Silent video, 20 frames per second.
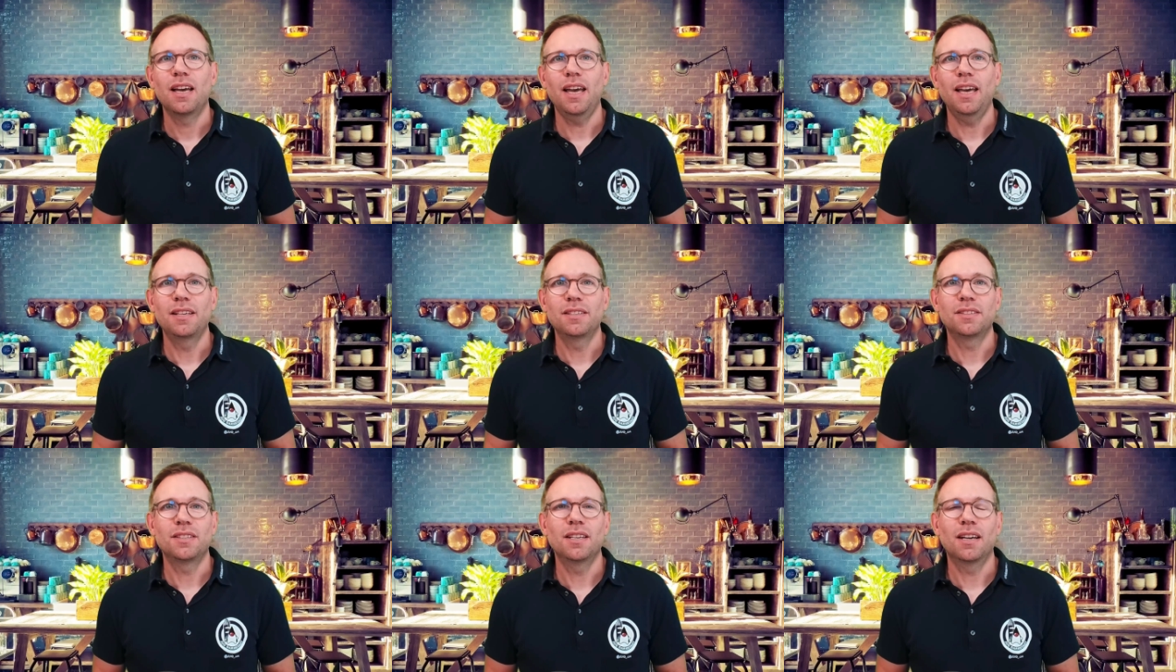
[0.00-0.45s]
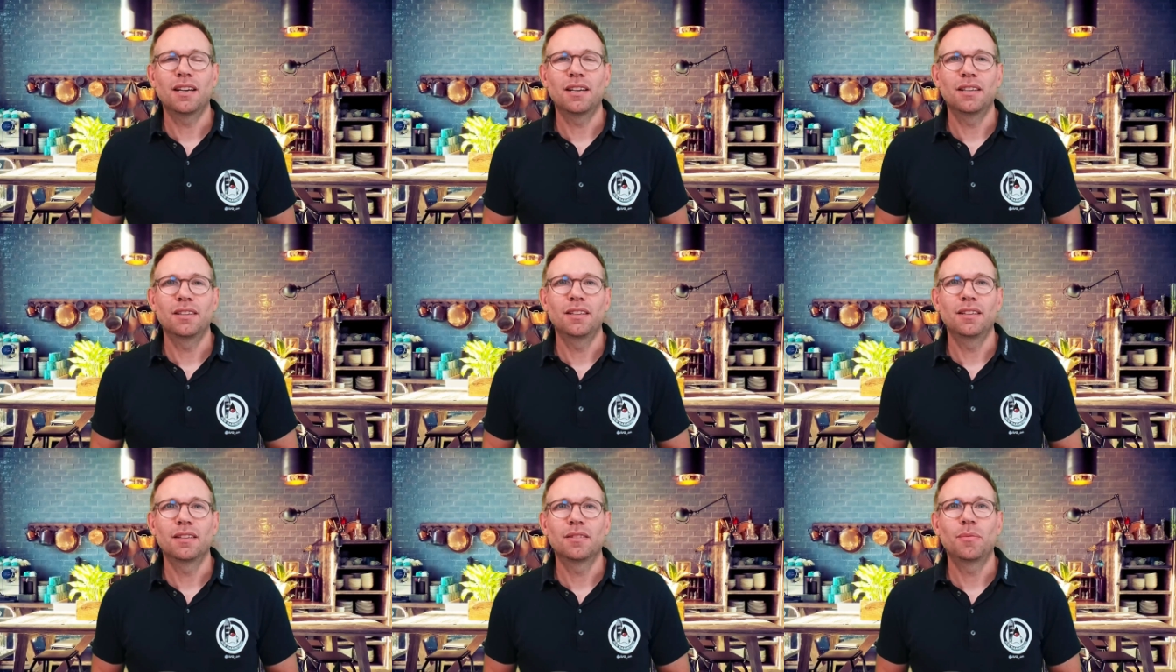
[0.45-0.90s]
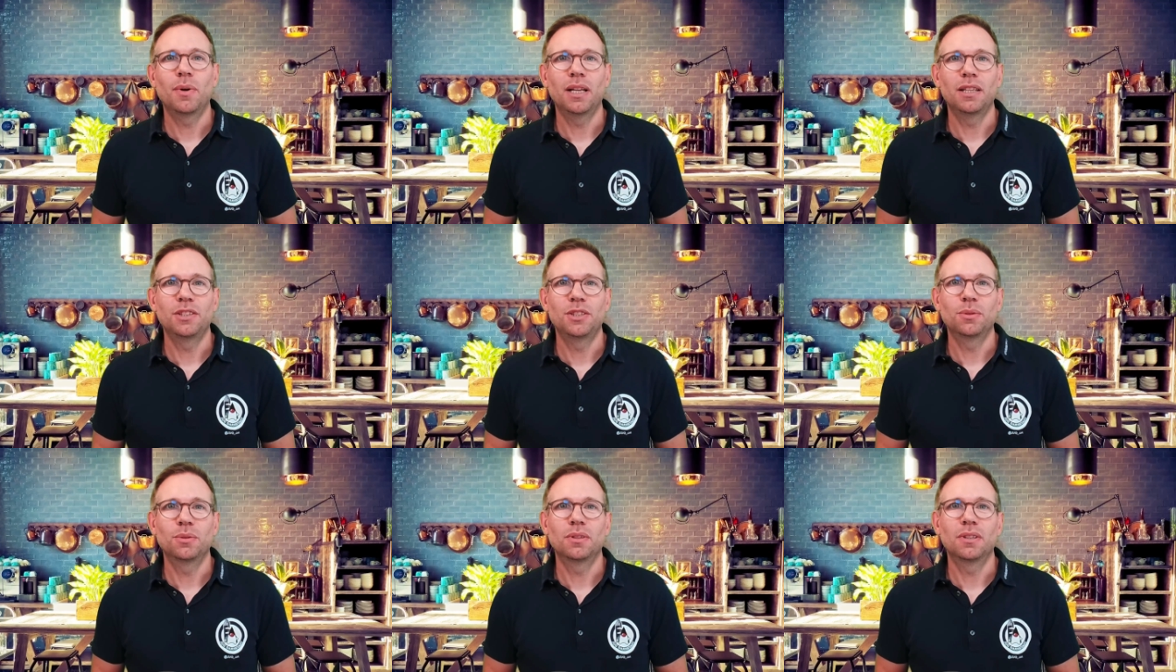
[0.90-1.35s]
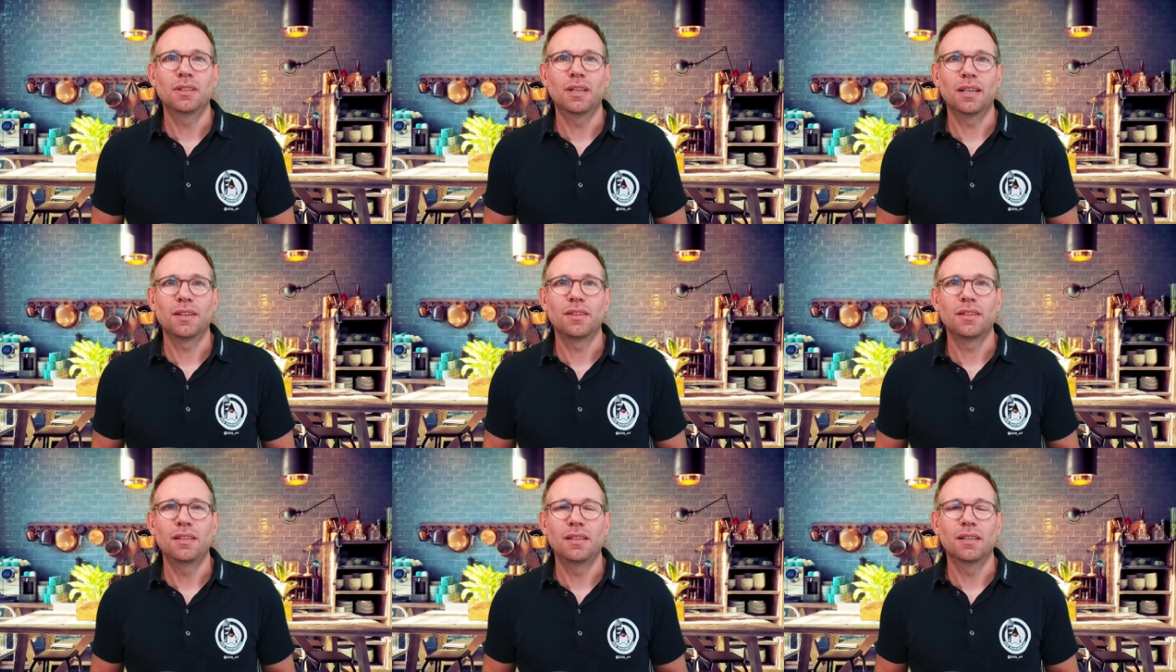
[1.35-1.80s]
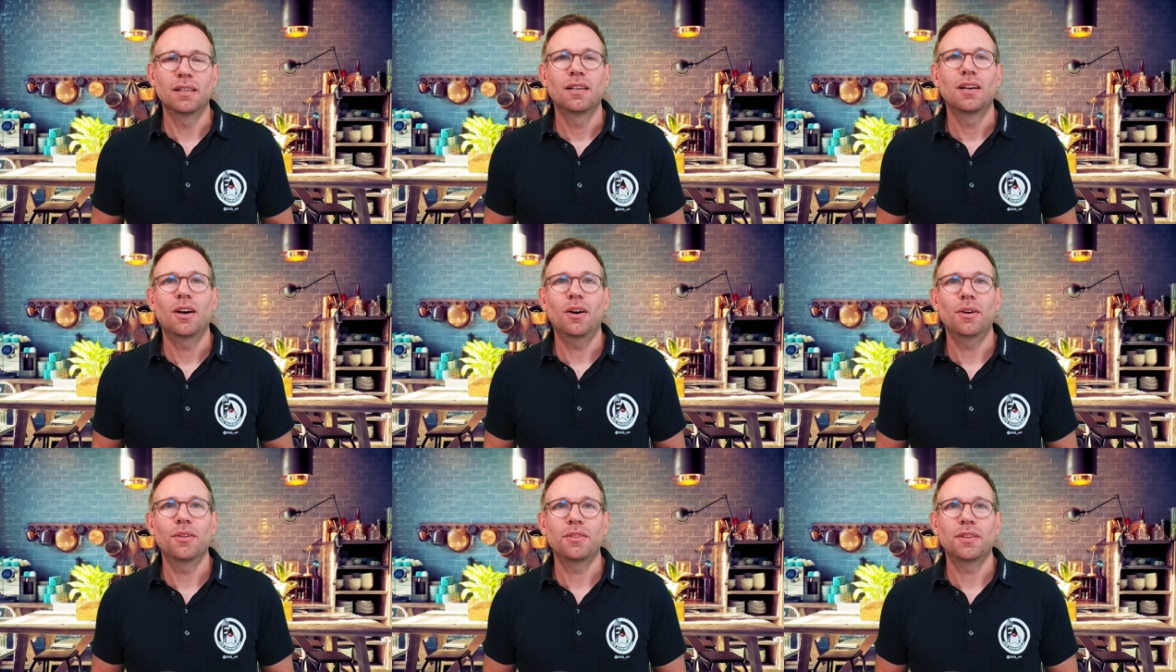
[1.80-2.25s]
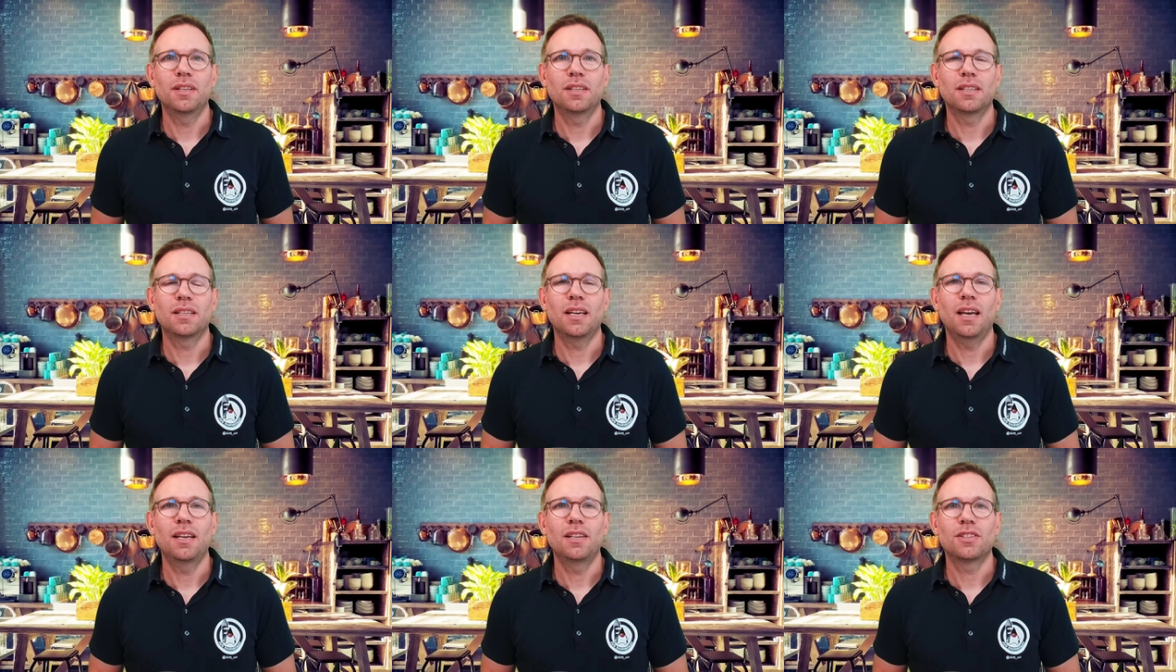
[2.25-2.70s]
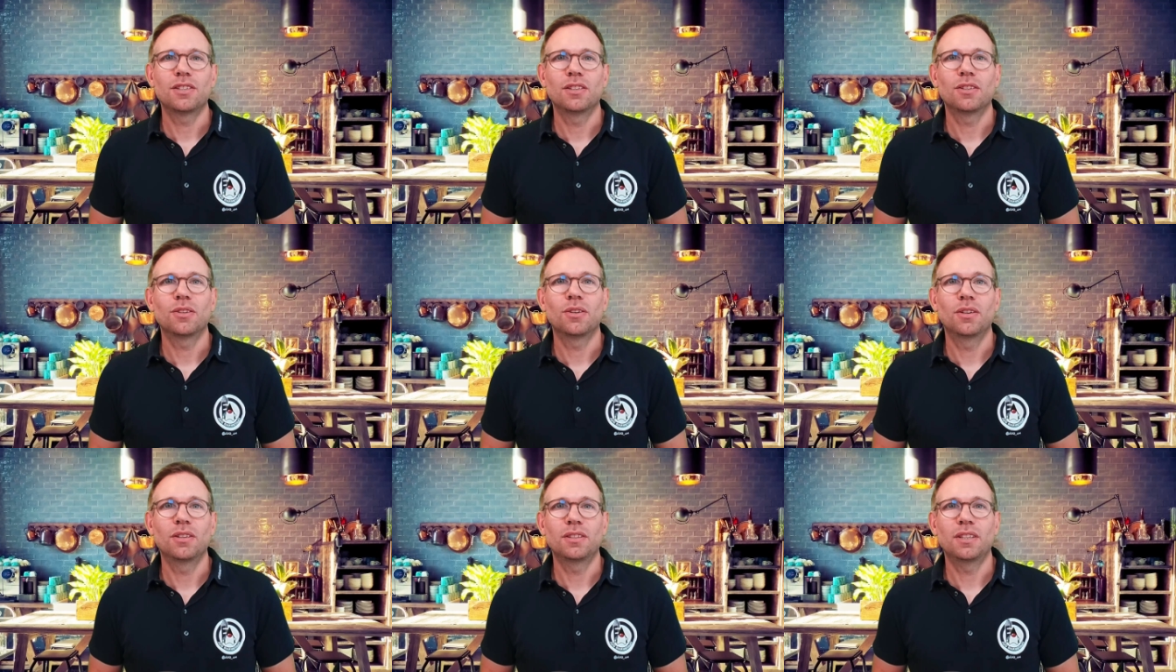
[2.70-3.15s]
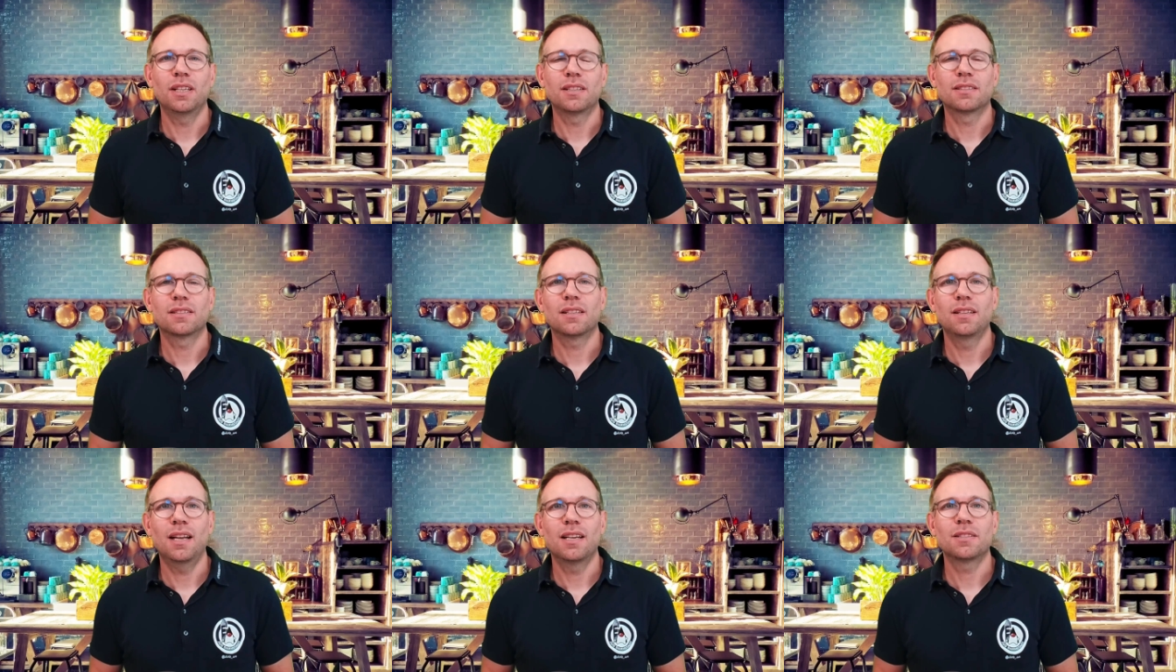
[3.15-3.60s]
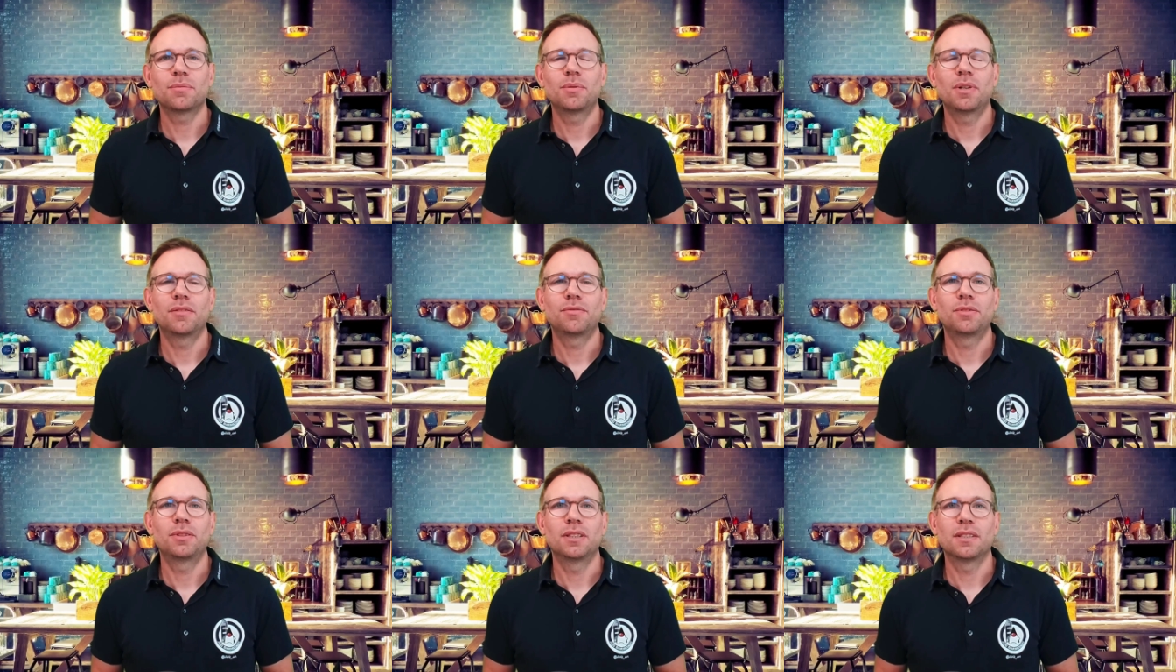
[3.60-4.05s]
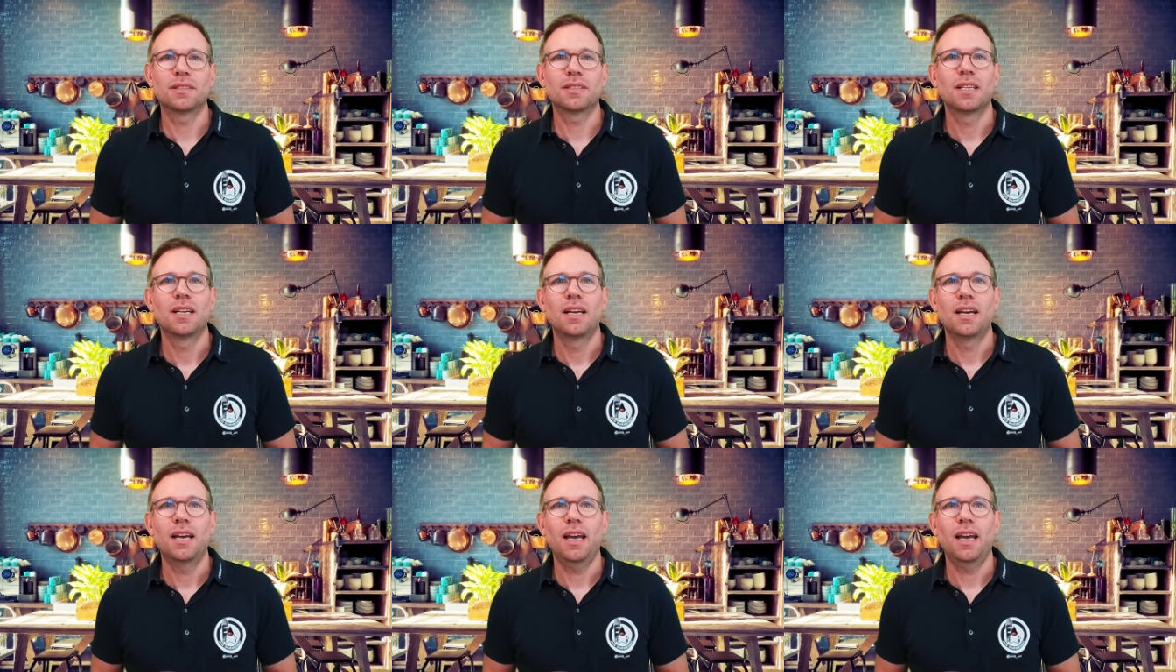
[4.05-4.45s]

ACR value like the authentication context class reference,